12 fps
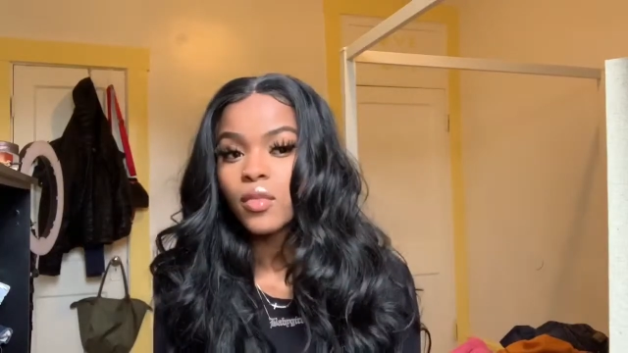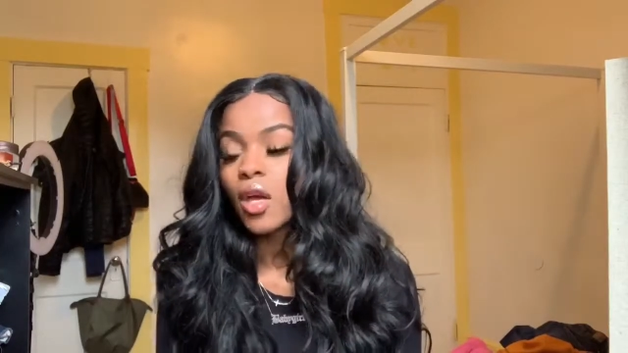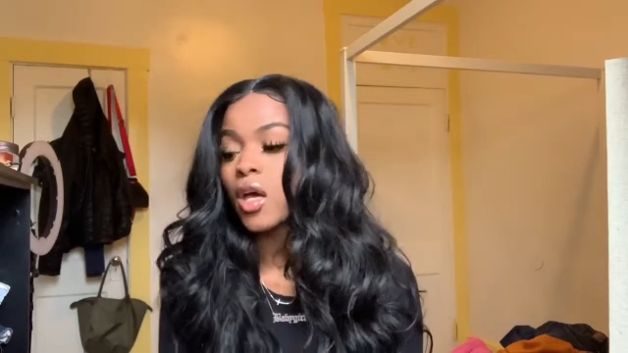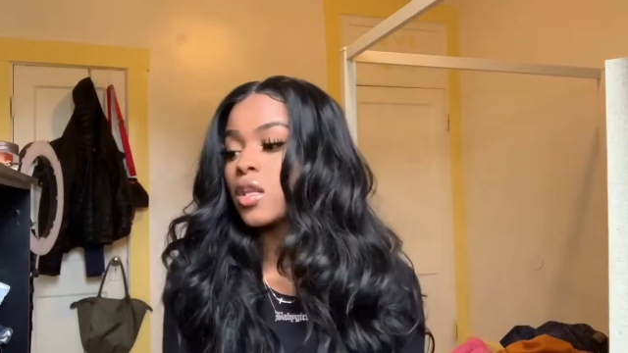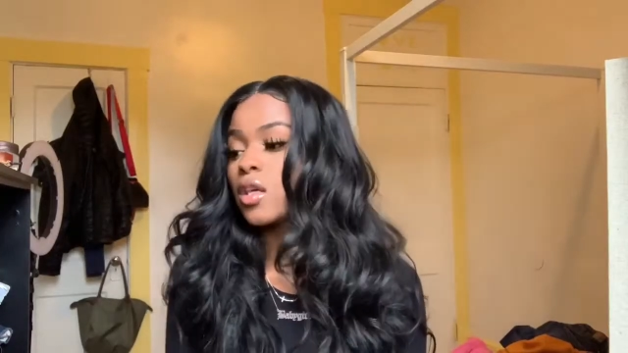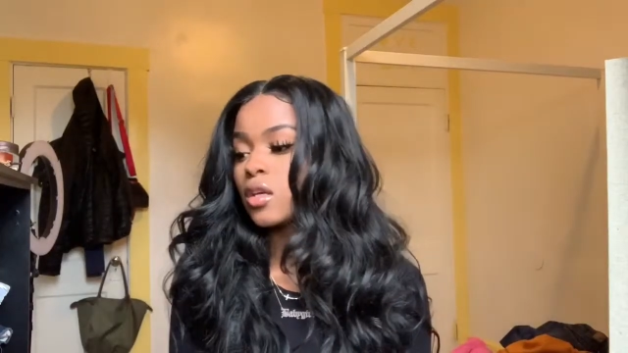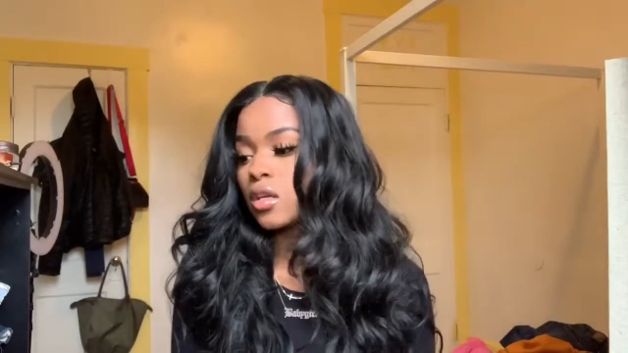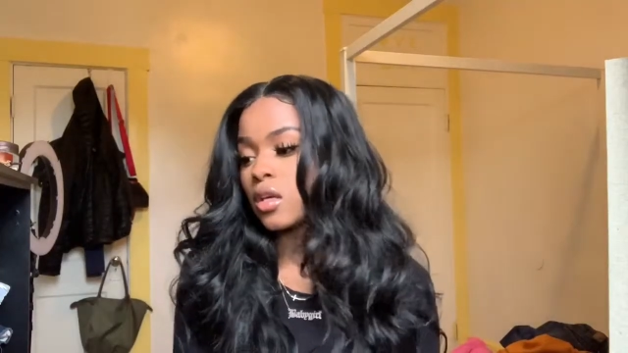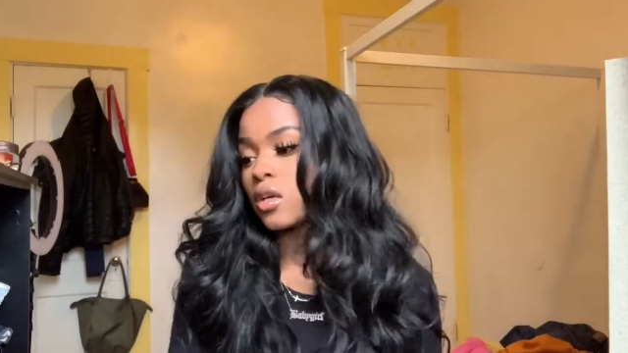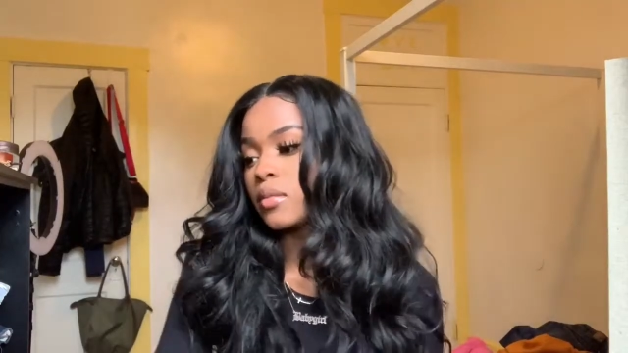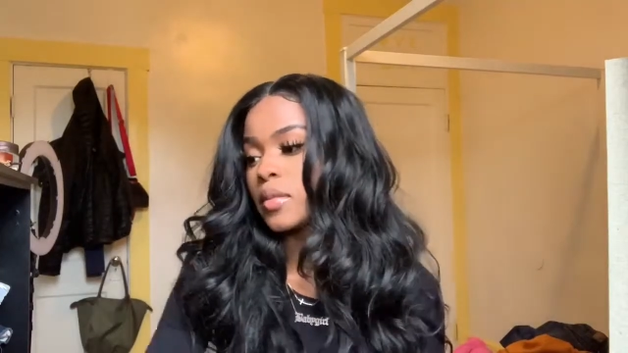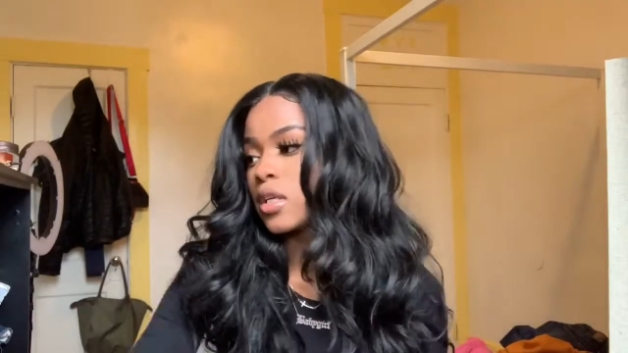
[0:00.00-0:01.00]
I think,
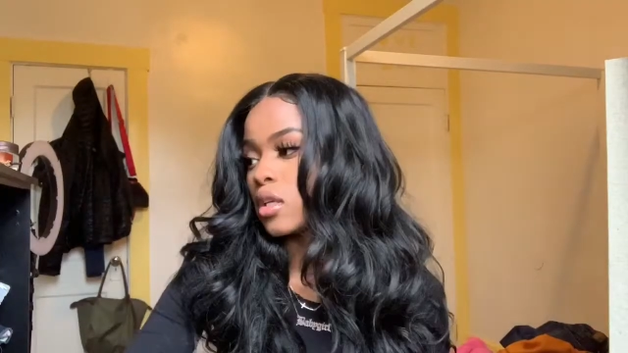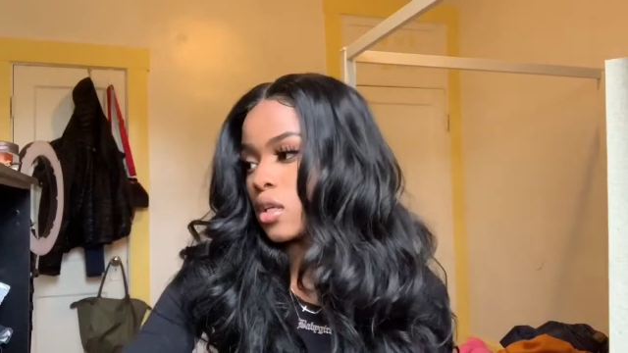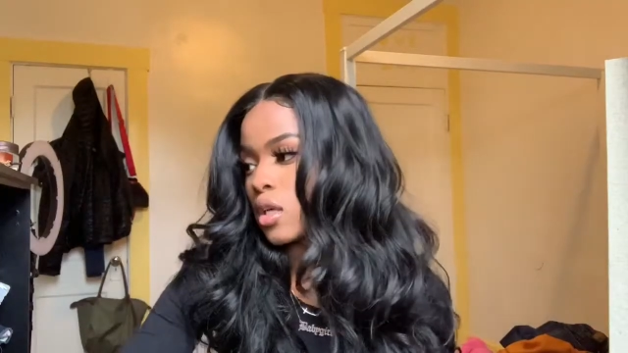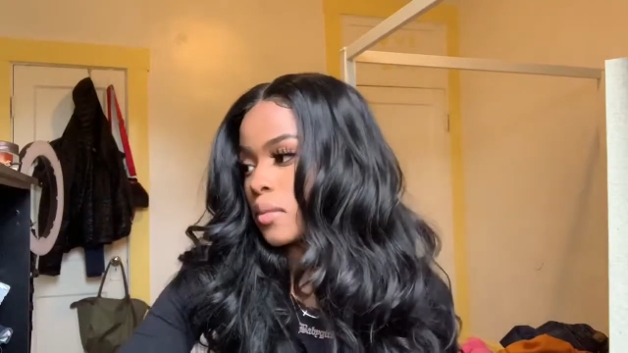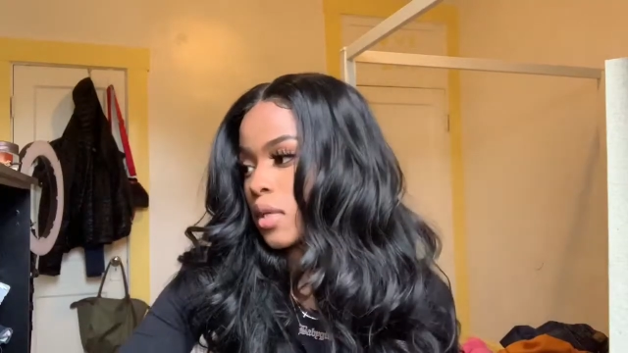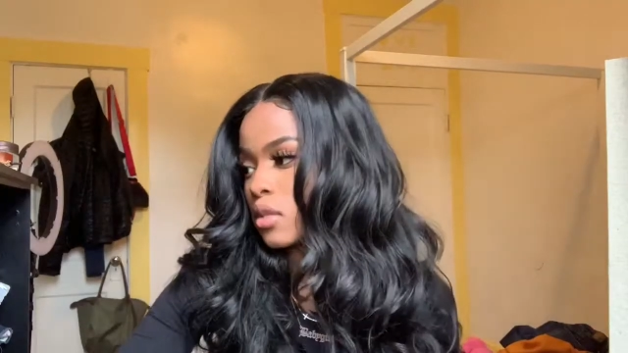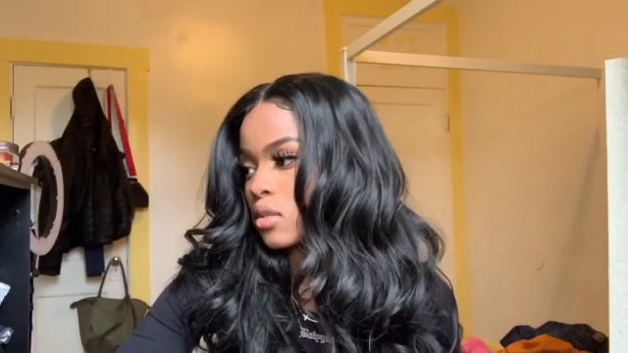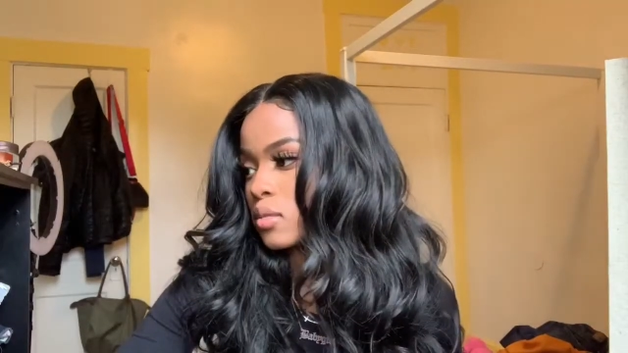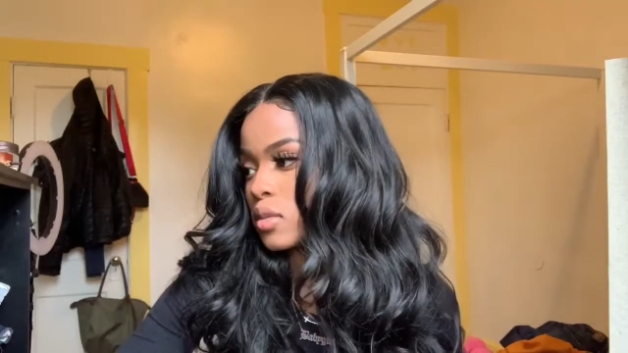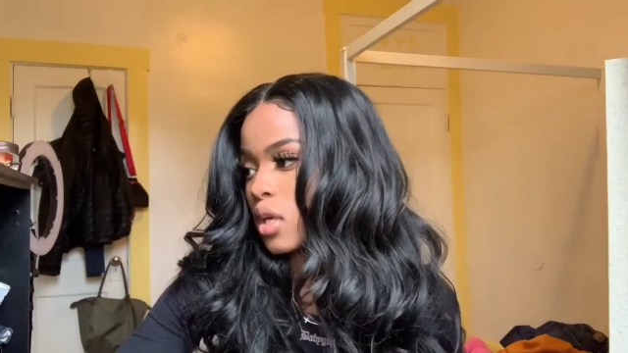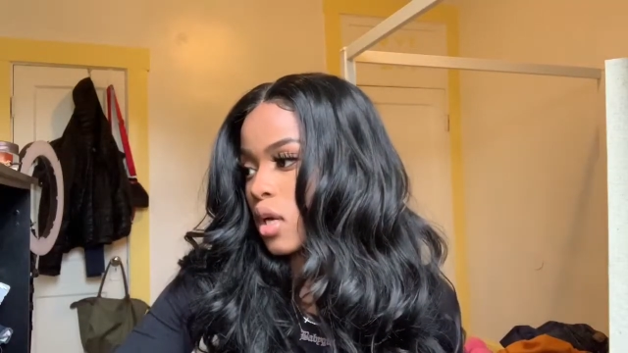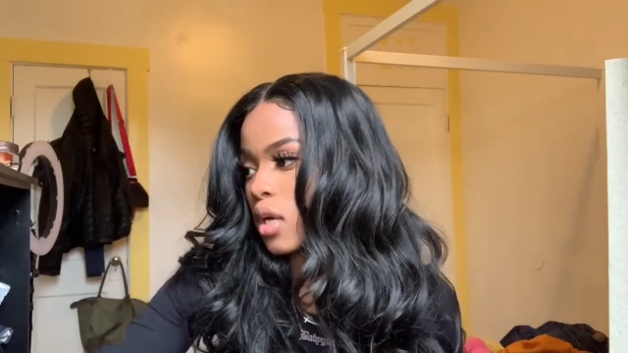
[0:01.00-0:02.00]
yeah, I'm gonna line them
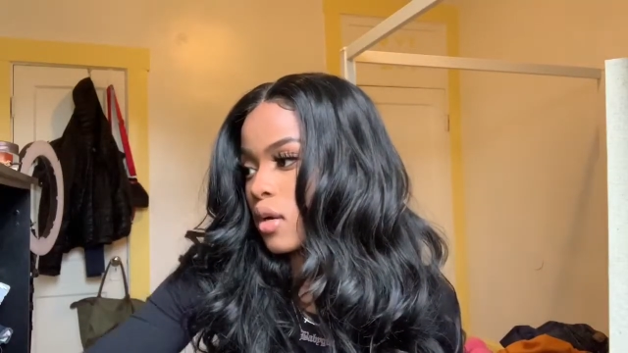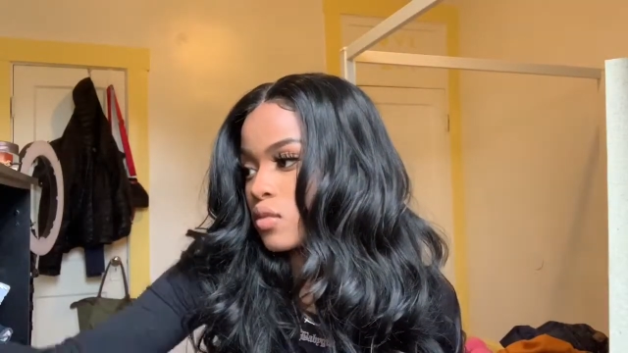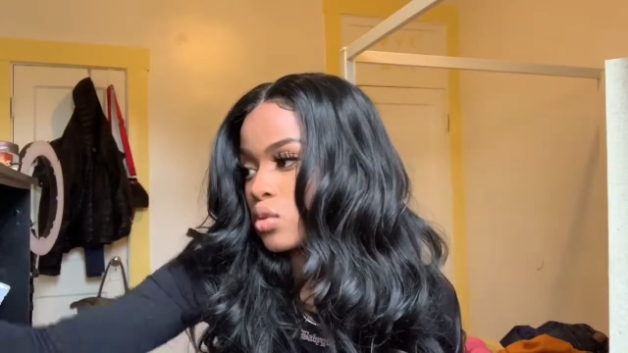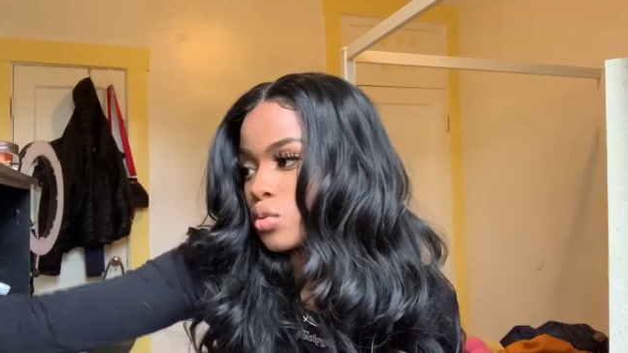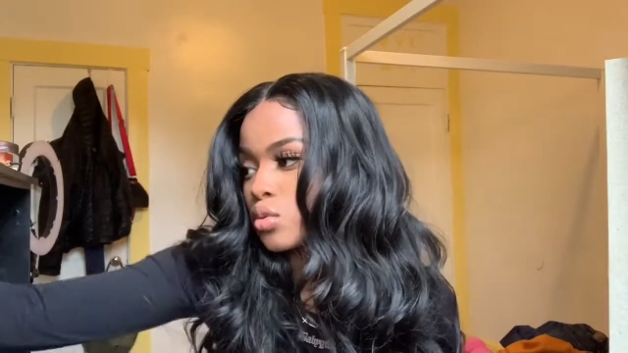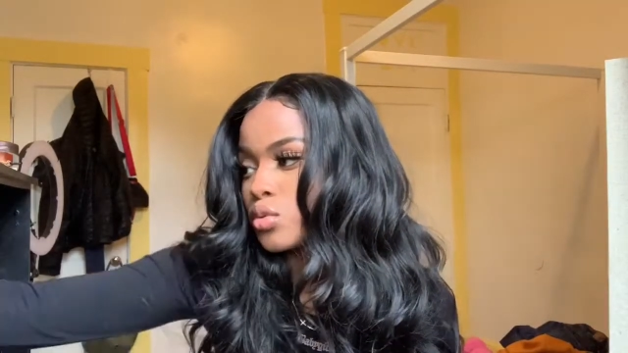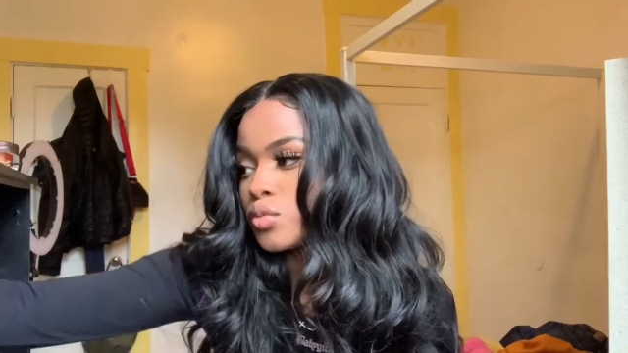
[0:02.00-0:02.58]
with, I have to.